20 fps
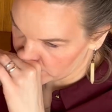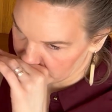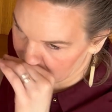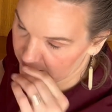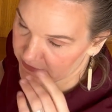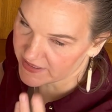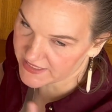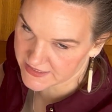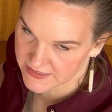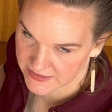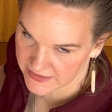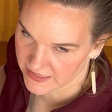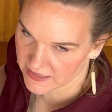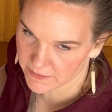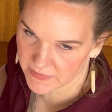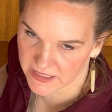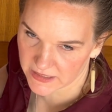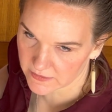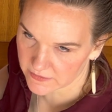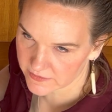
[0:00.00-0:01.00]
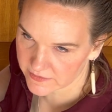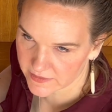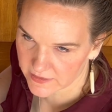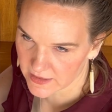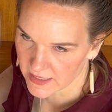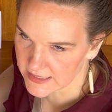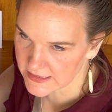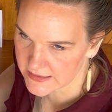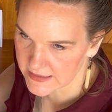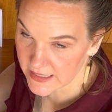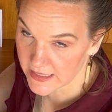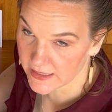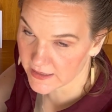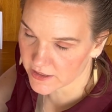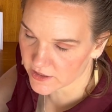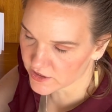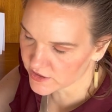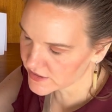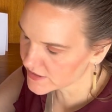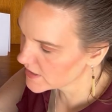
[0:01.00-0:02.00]
by recently I mean the last 8
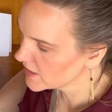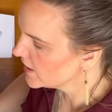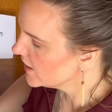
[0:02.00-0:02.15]
years,